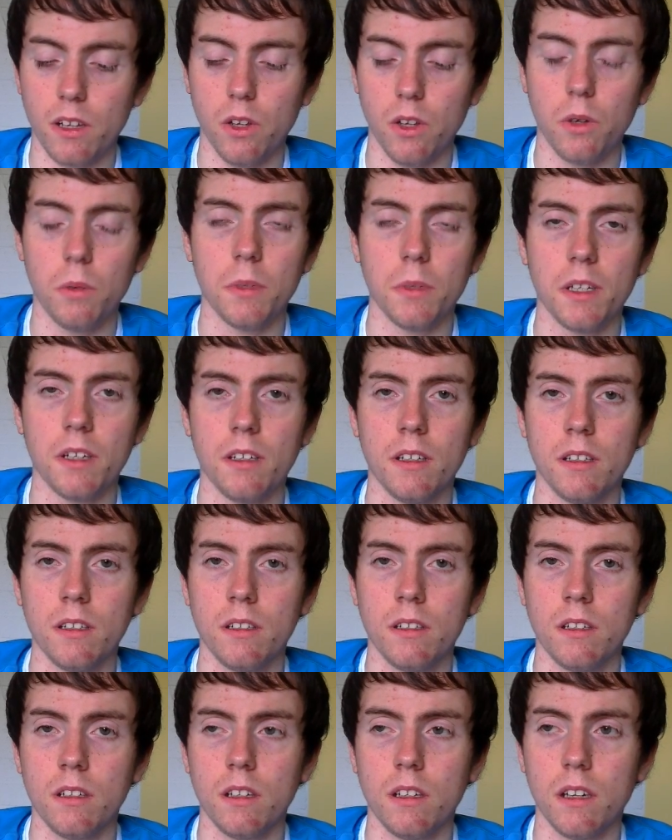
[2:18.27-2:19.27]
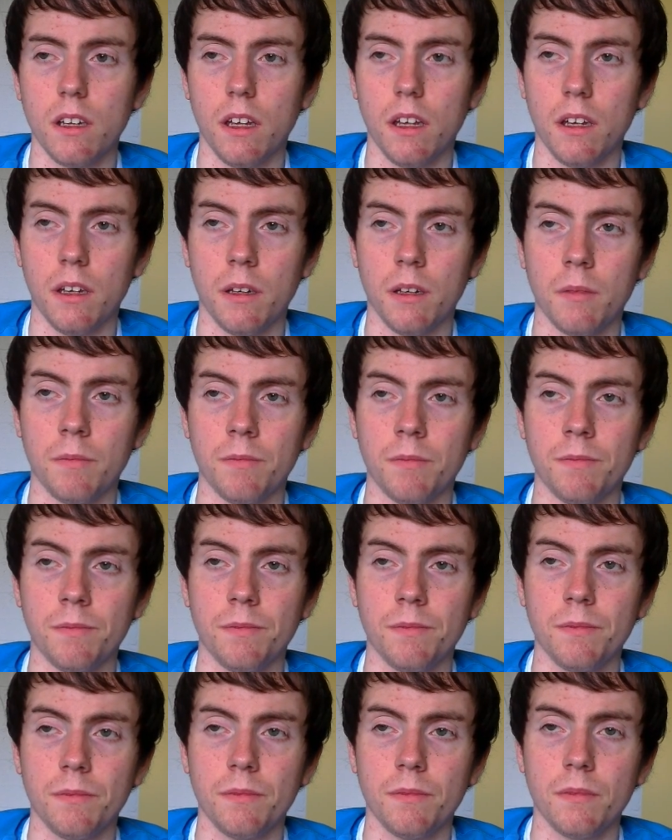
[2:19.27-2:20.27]
Lumina Lightsworn,
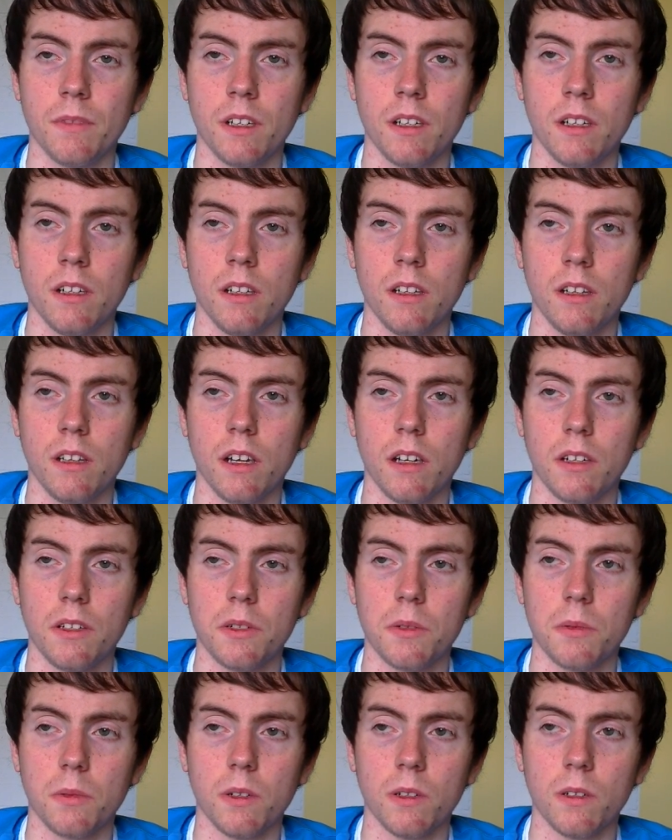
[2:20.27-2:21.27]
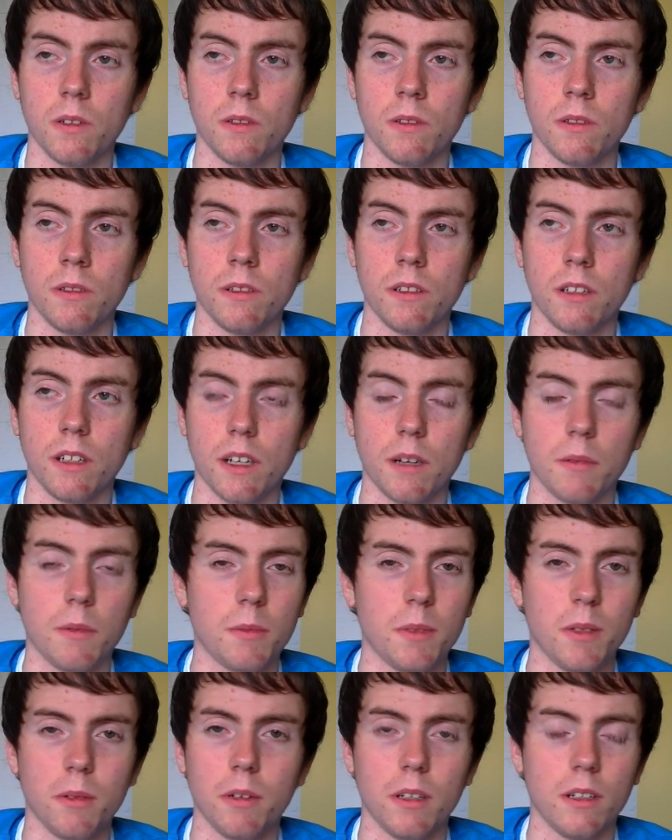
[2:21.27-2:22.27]
I can't
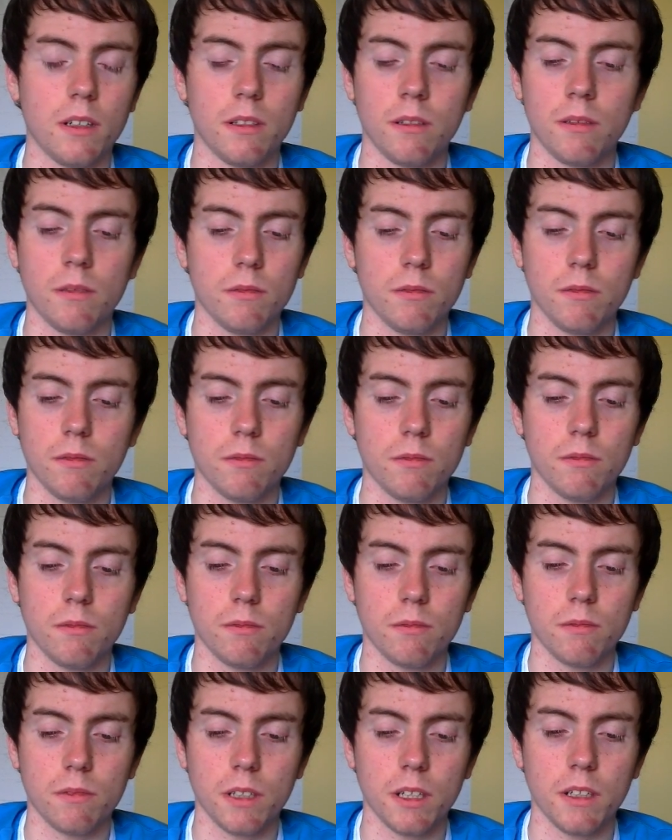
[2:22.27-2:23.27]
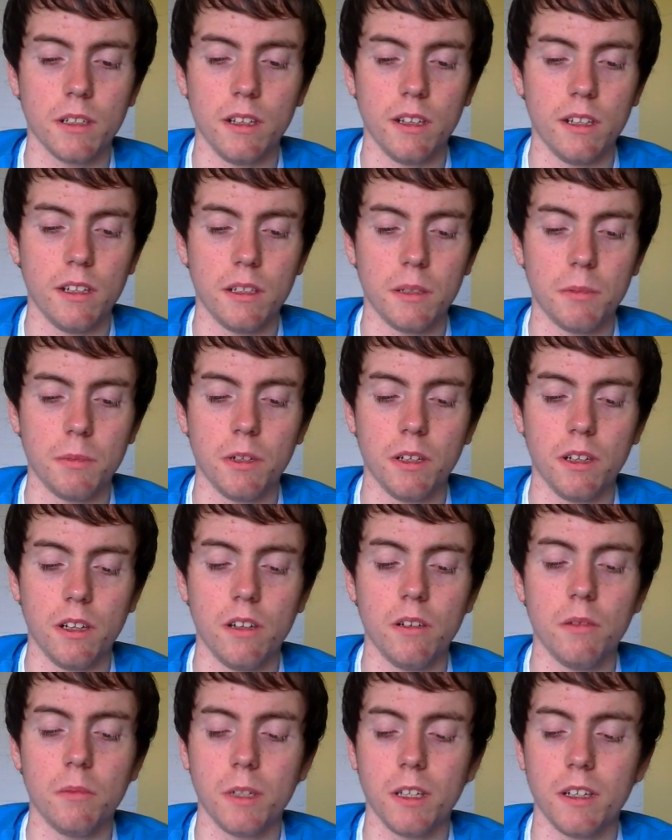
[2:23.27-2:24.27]
remember what her title is, but
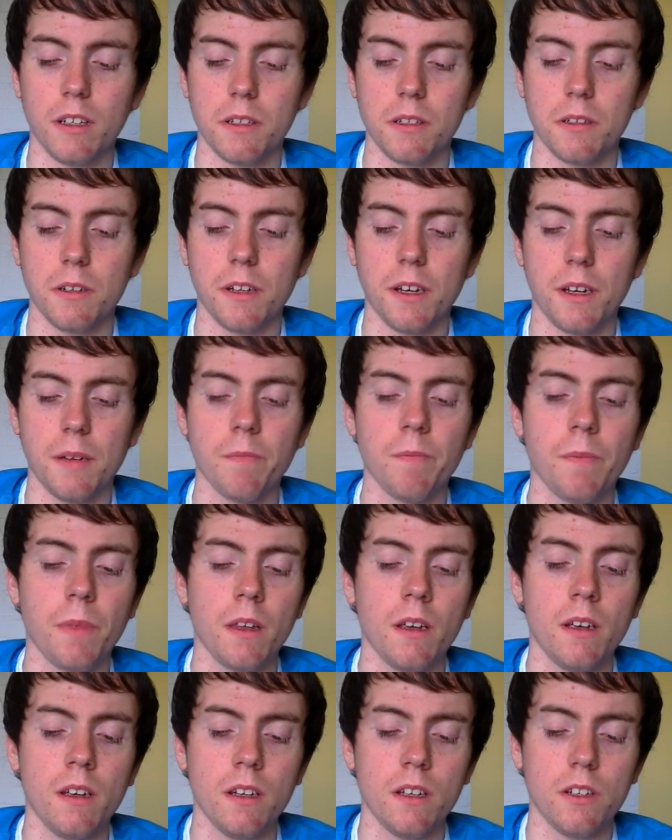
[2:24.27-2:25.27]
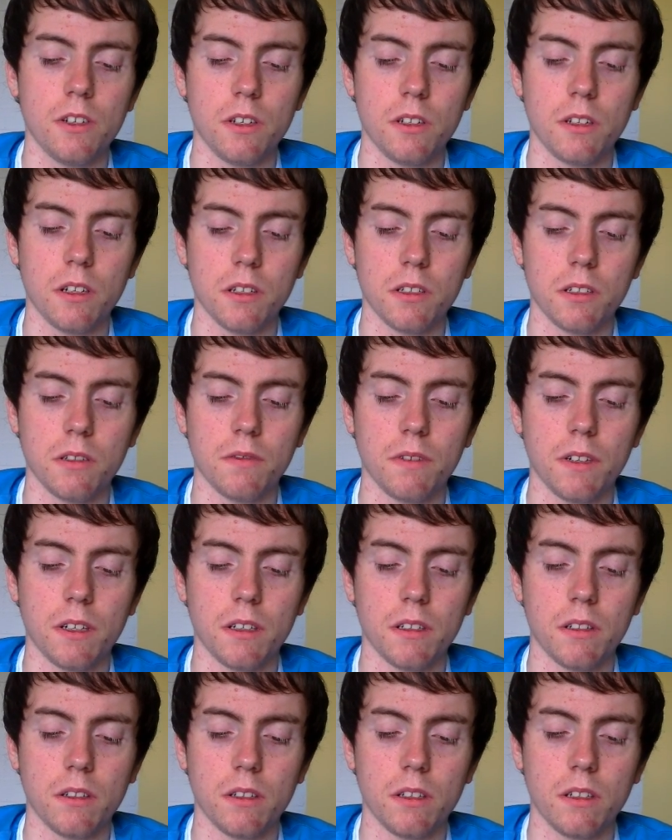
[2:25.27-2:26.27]
Lumina is her name. She's also
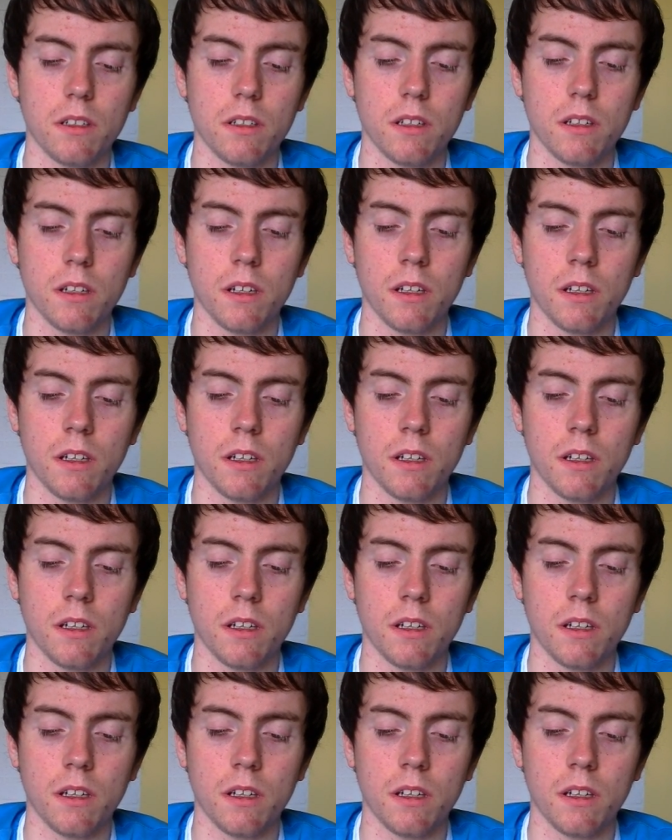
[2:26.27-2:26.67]
very good.